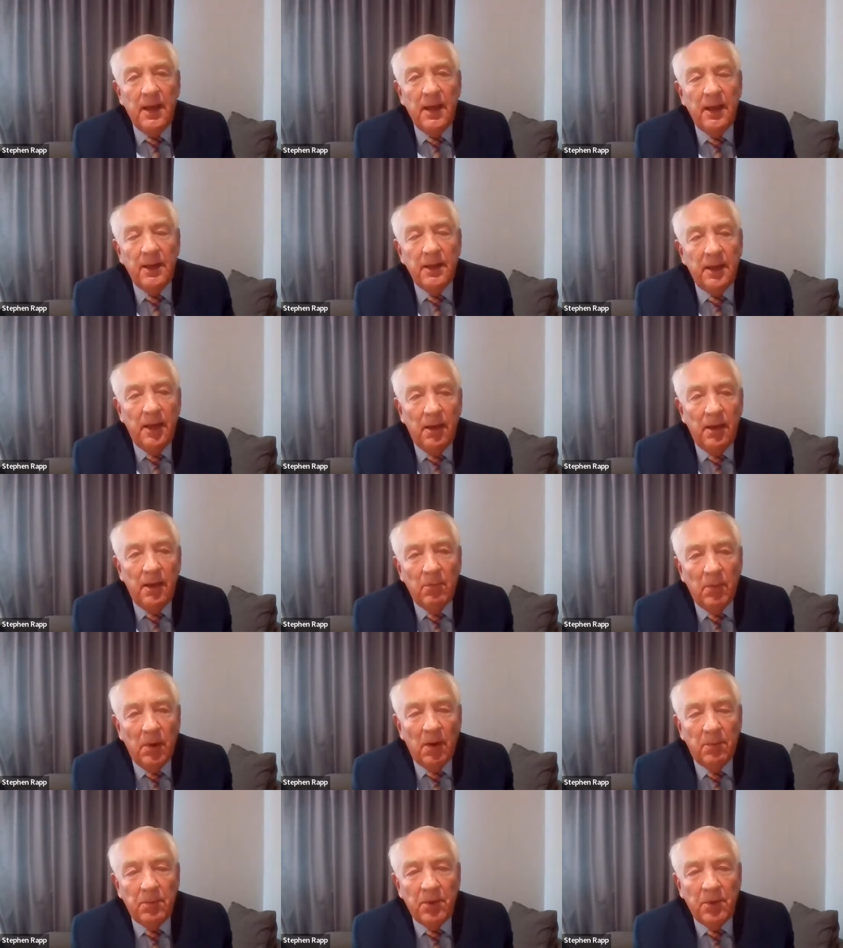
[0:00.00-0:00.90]
in
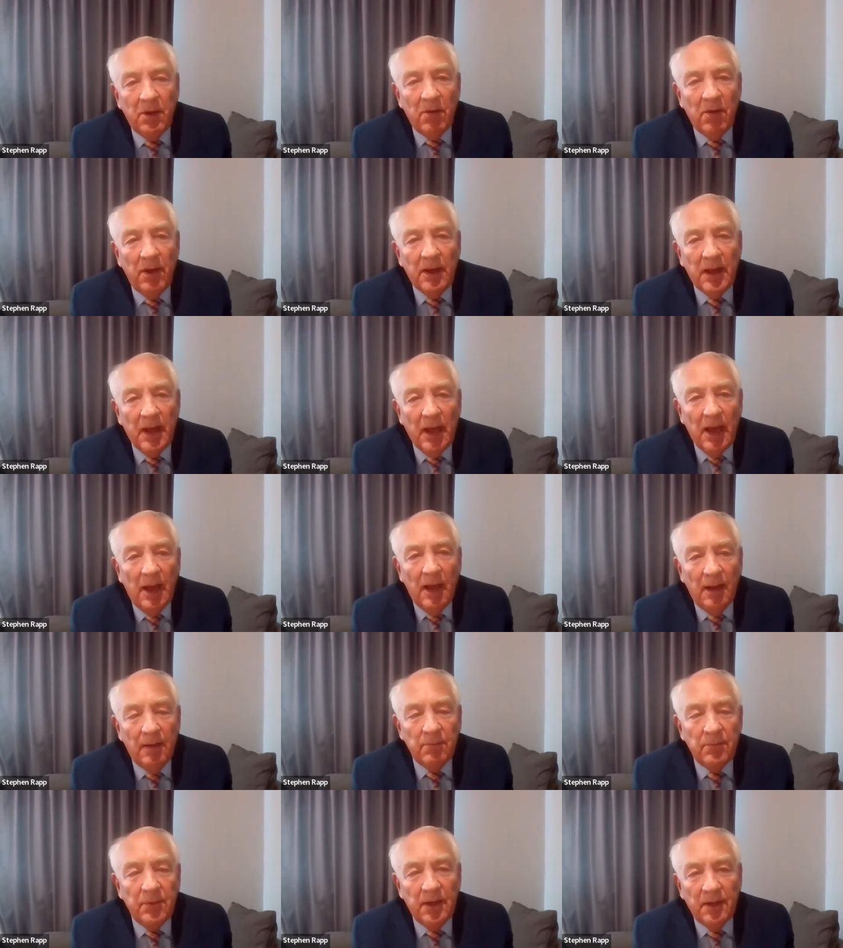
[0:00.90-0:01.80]
him appearing
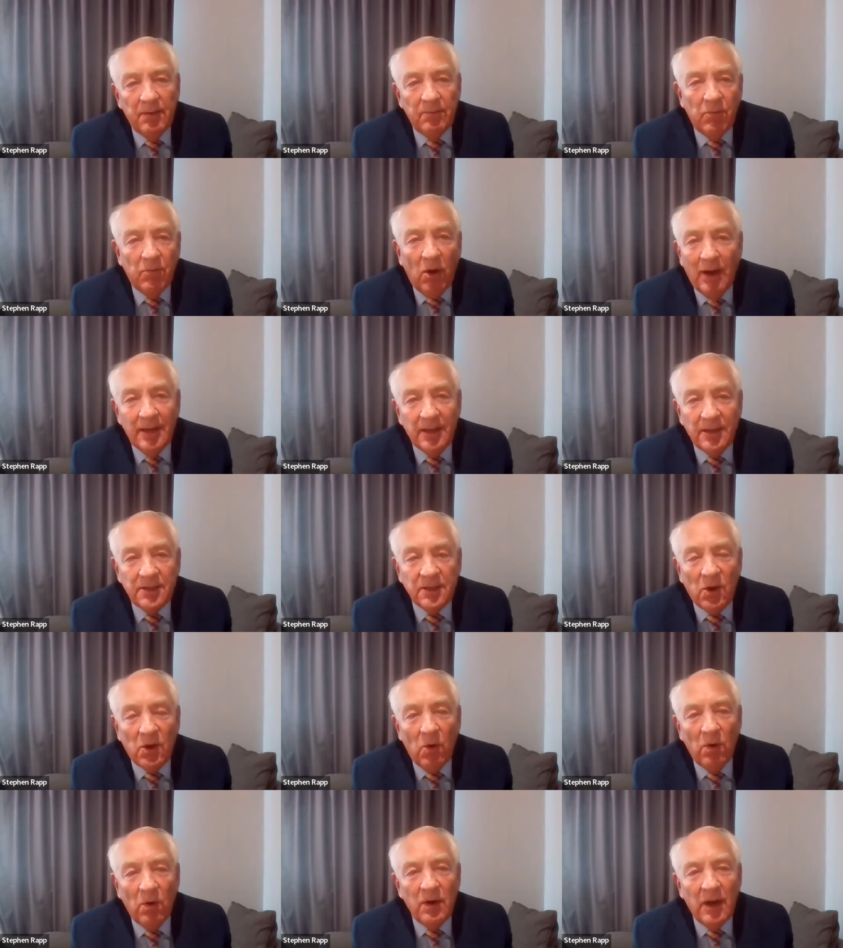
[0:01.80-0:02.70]
at being brought into
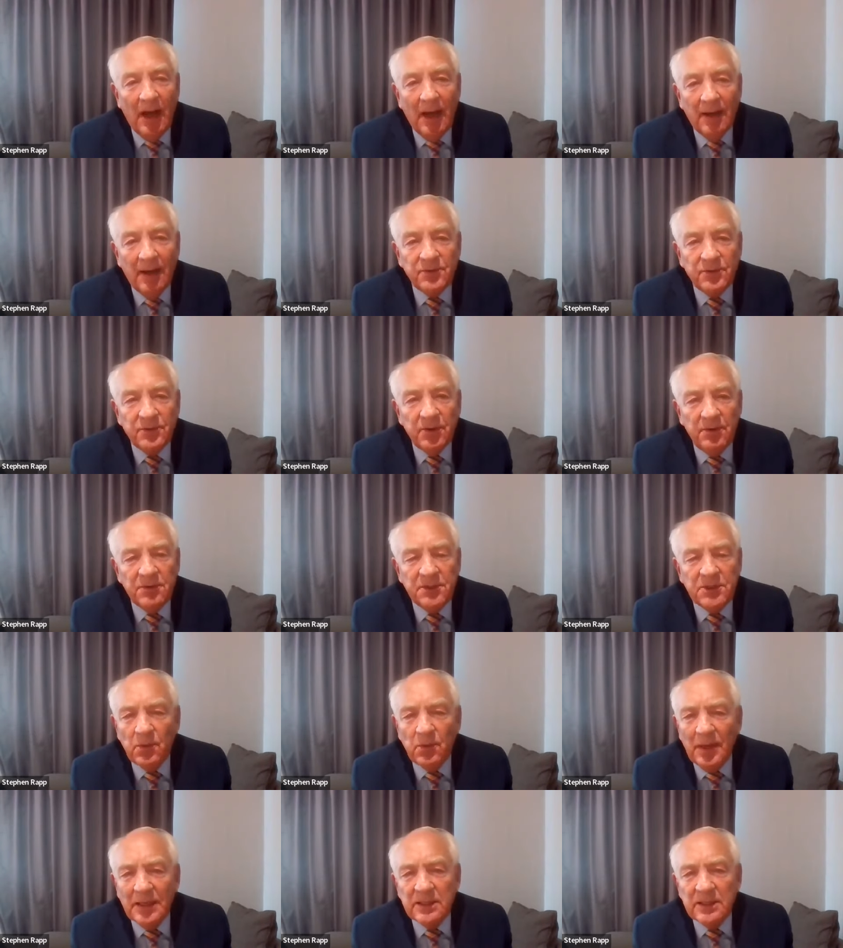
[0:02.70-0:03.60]
court after he
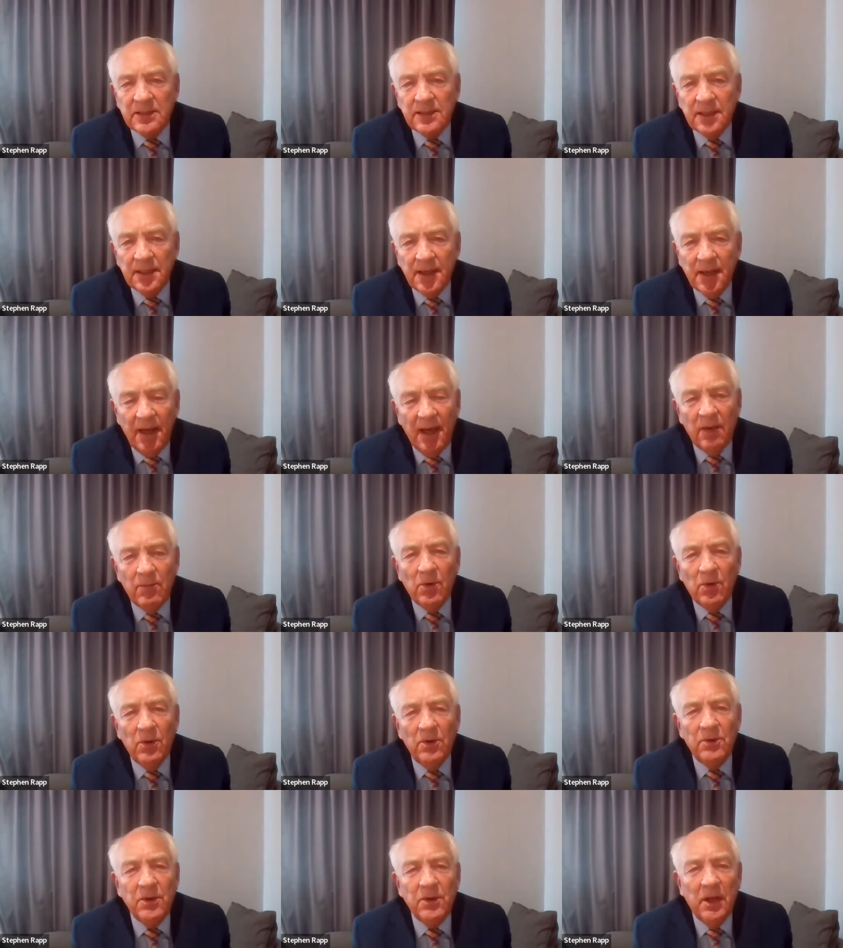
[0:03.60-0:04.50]
was arrested in
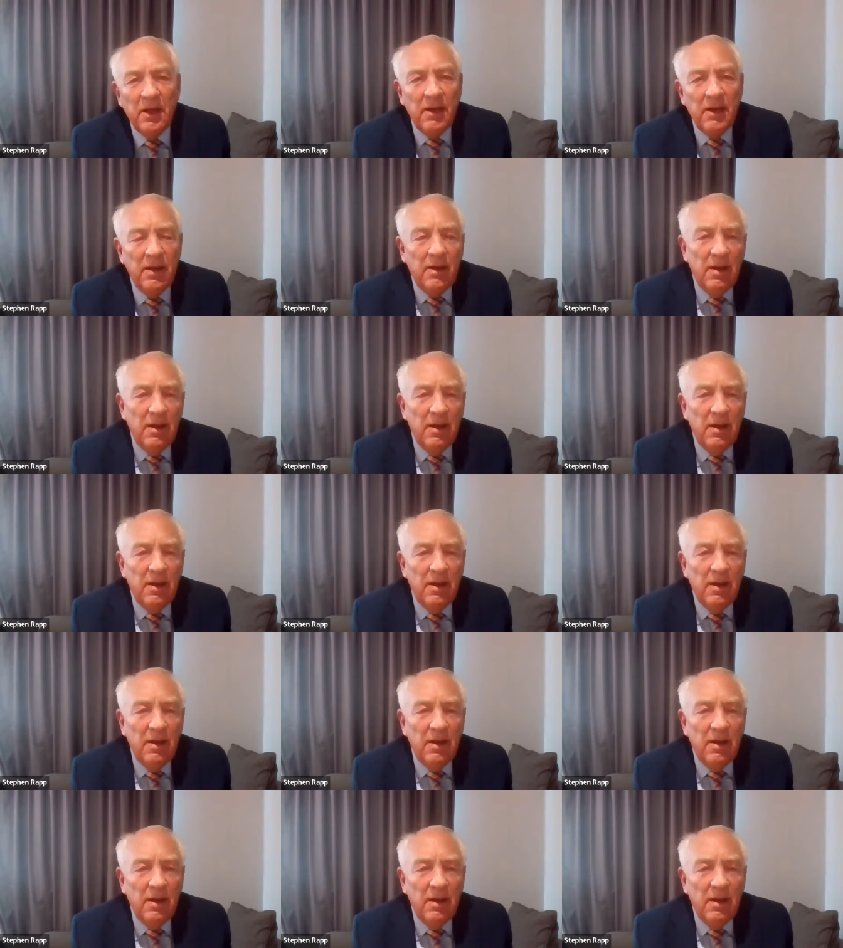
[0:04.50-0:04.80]
Cameroon.